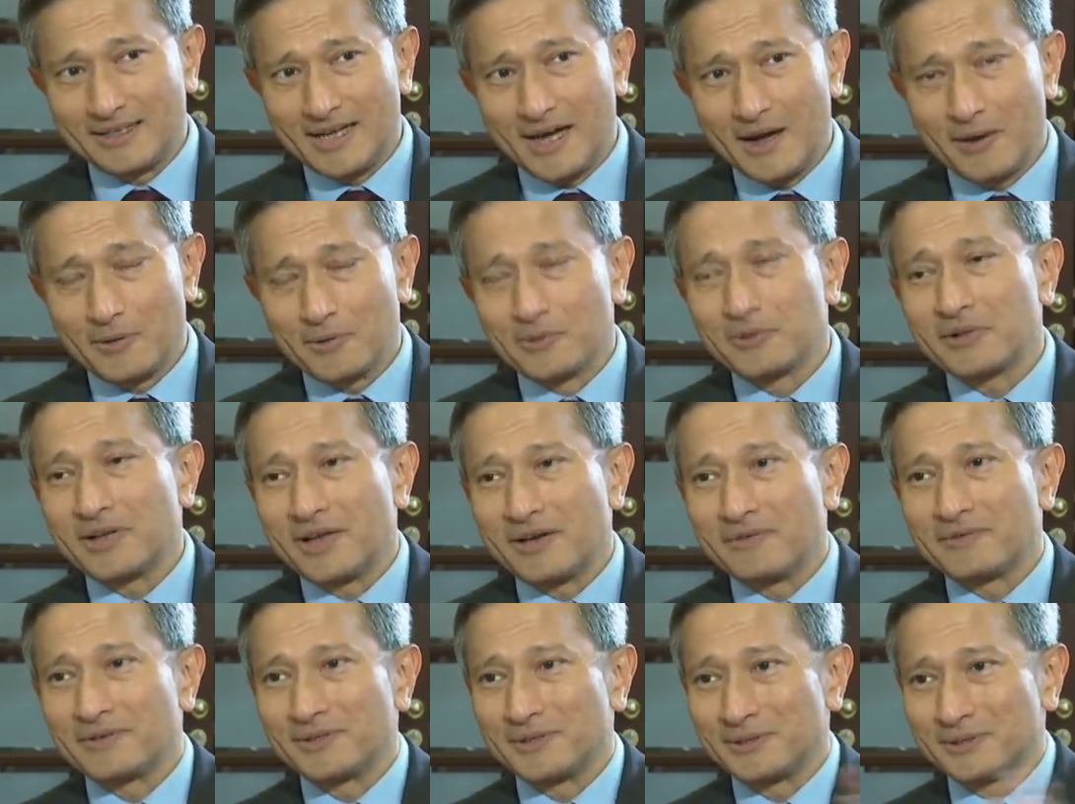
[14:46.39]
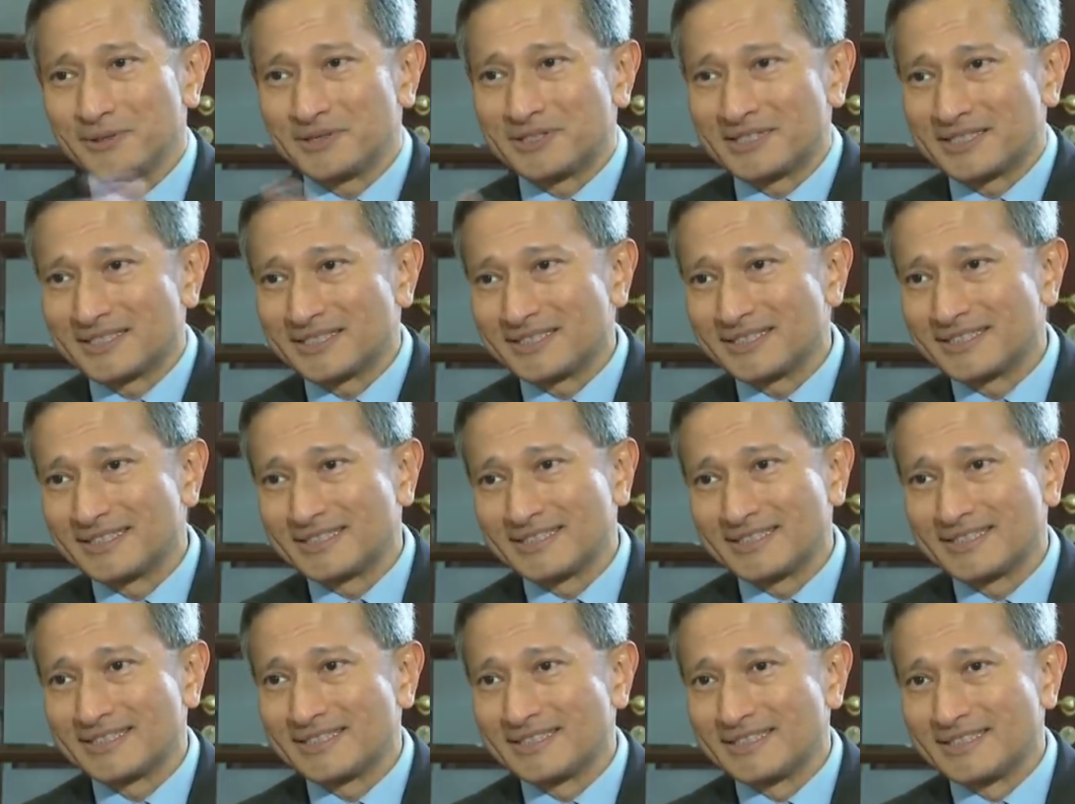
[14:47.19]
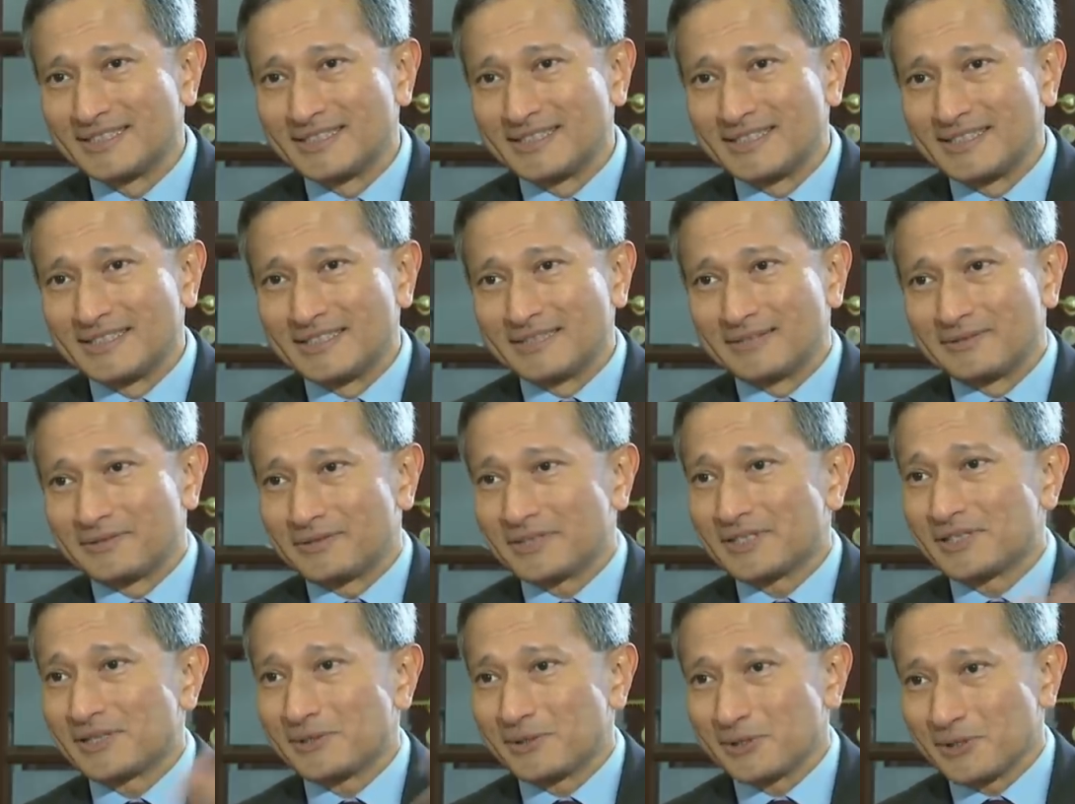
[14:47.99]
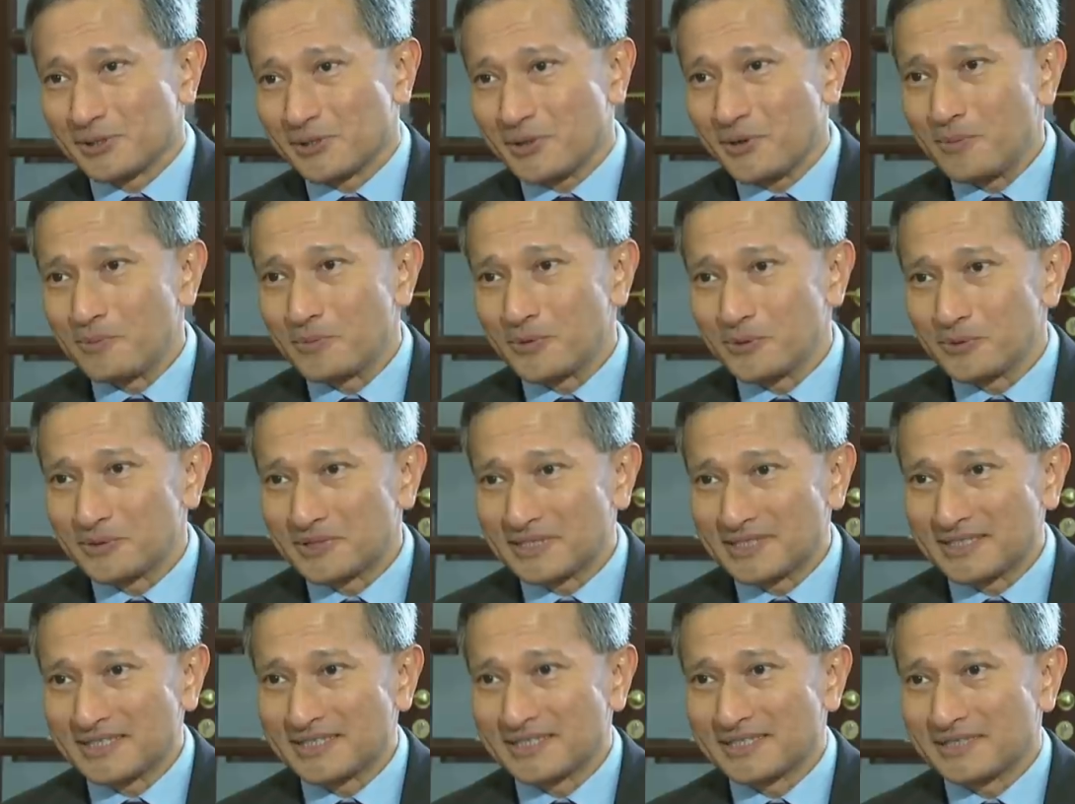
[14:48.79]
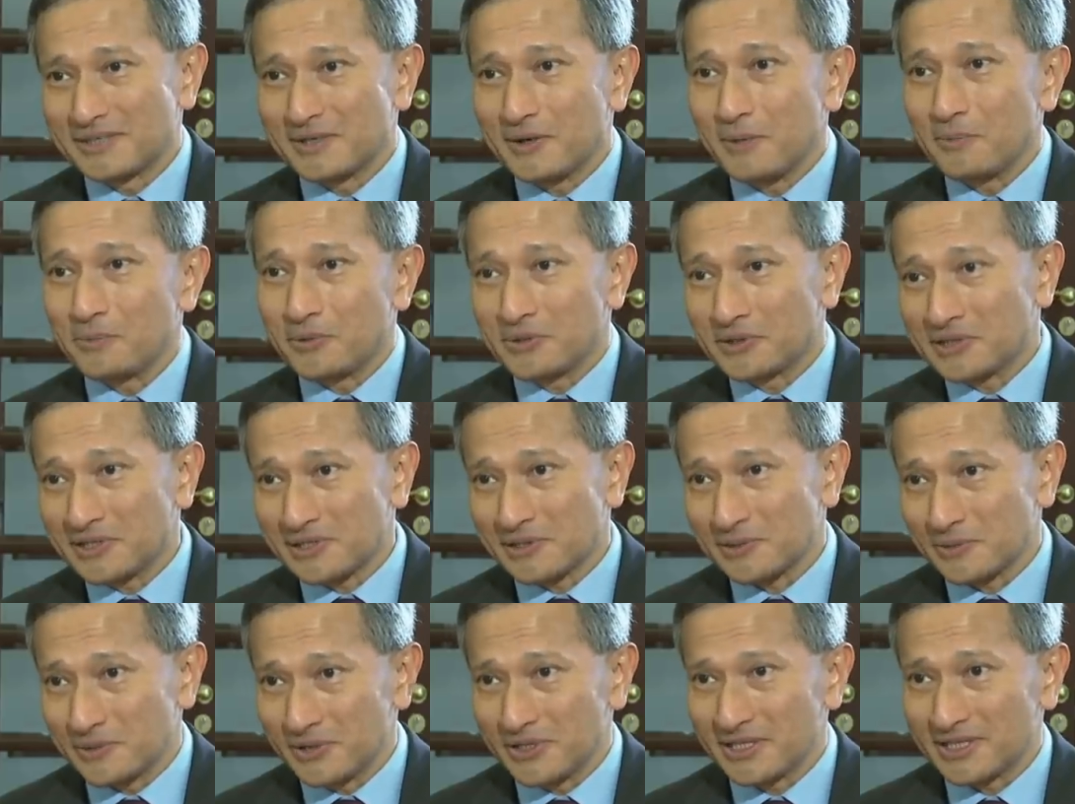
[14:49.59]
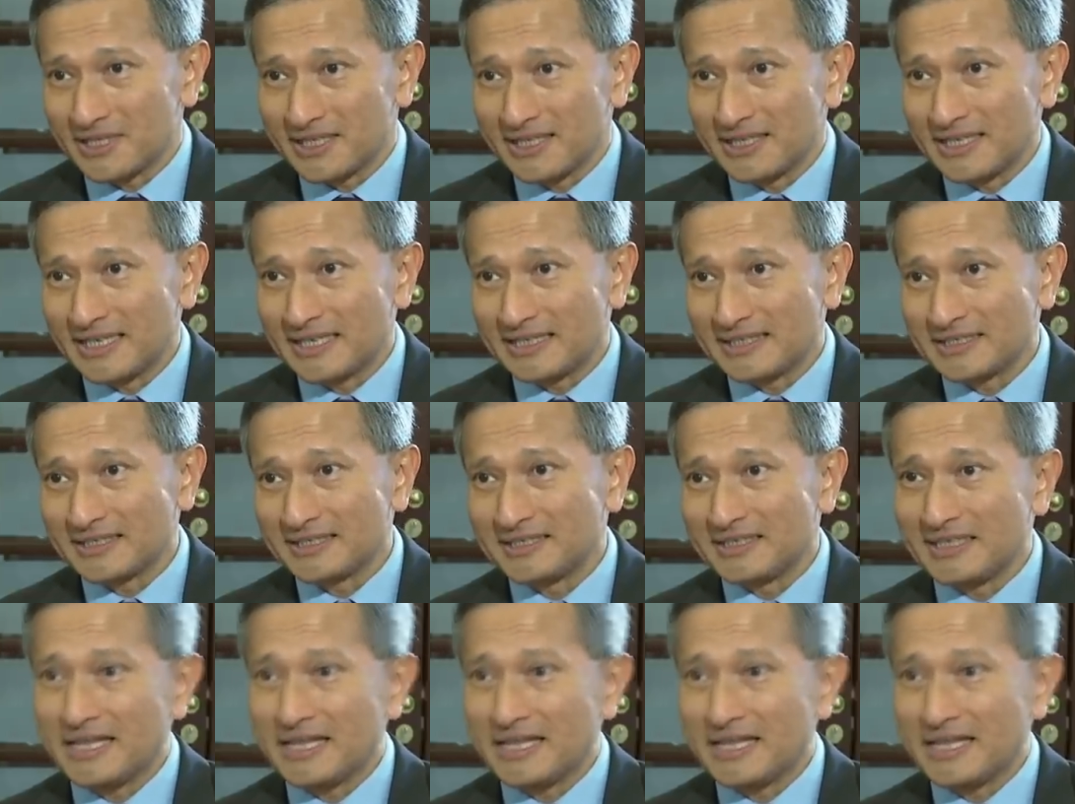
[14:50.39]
our own evolution, first it was computers. Computers were not connected.